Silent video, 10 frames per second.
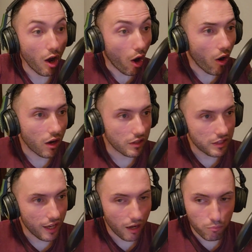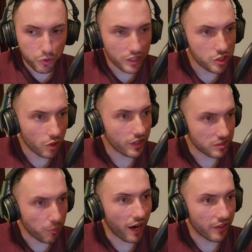Oh, yeah, I'm pretty sure that's
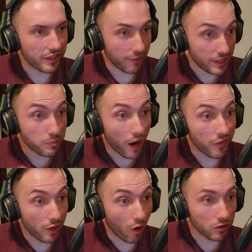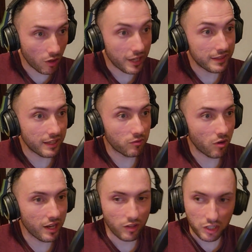part of the game. That's part of the online thing,
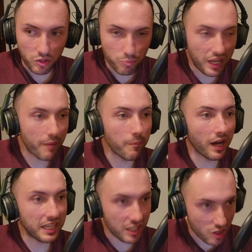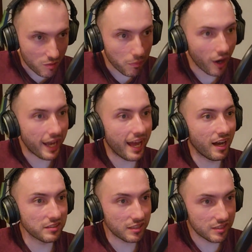right? Like you get money and you can buy
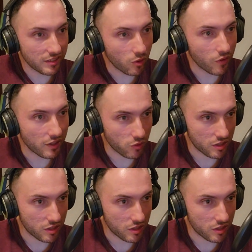houses and all that sort